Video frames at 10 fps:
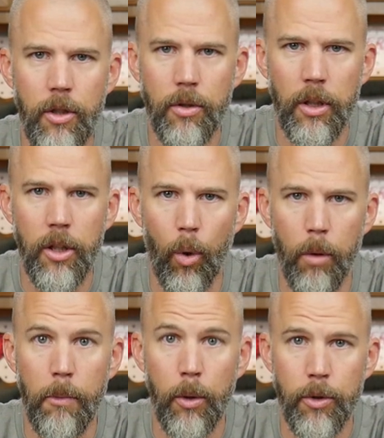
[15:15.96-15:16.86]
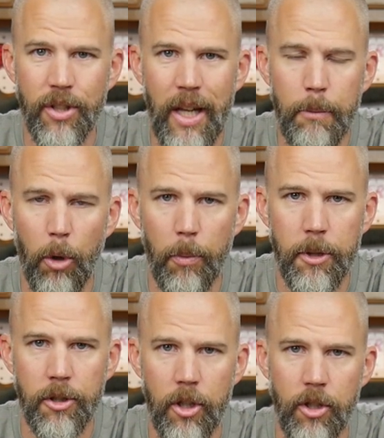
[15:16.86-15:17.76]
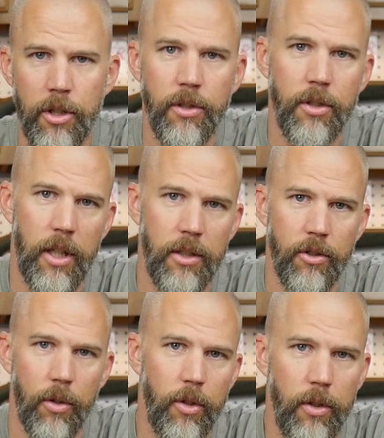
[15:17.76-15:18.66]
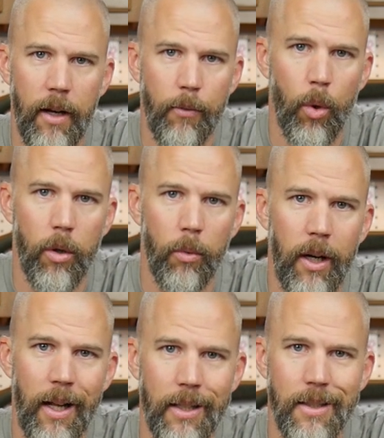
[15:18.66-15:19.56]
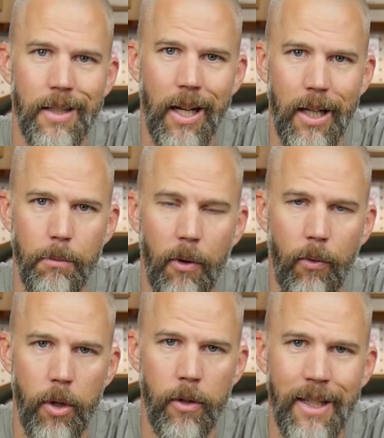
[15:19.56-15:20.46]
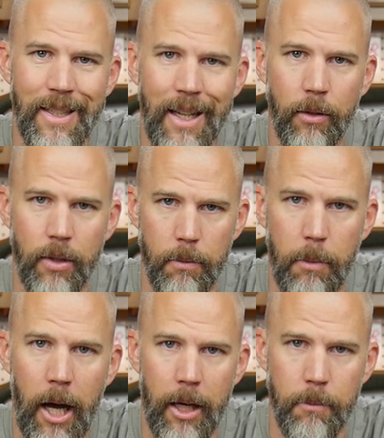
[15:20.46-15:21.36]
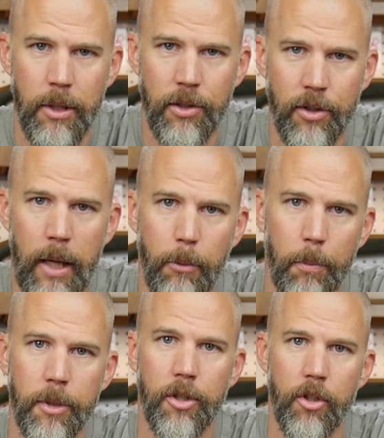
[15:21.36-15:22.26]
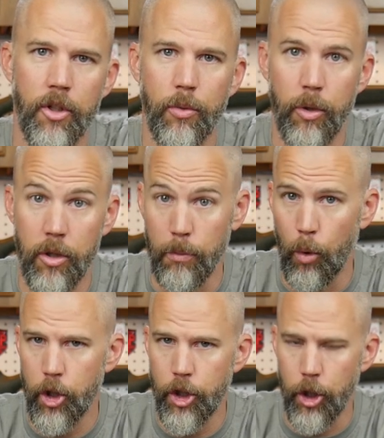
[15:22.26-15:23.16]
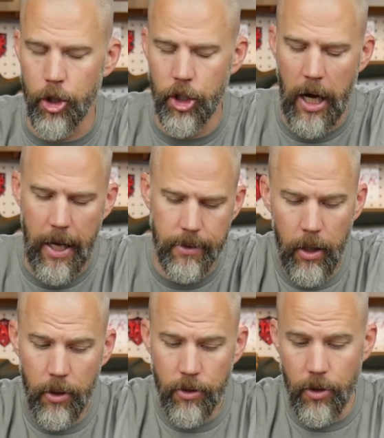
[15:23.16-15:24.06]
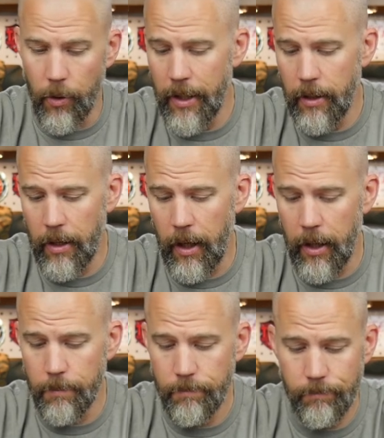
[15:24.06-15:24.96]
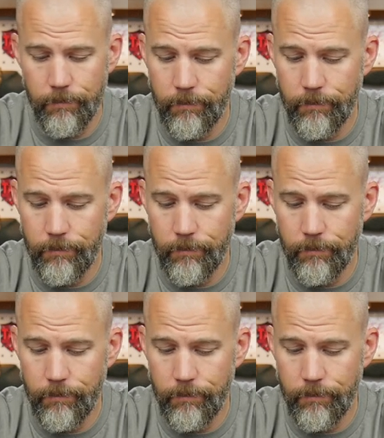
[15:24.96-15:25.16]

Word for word: usually your most stable positions, and so you never want to run out of time before you get down to the bottom stable positions, which are more sure shots. So again, um,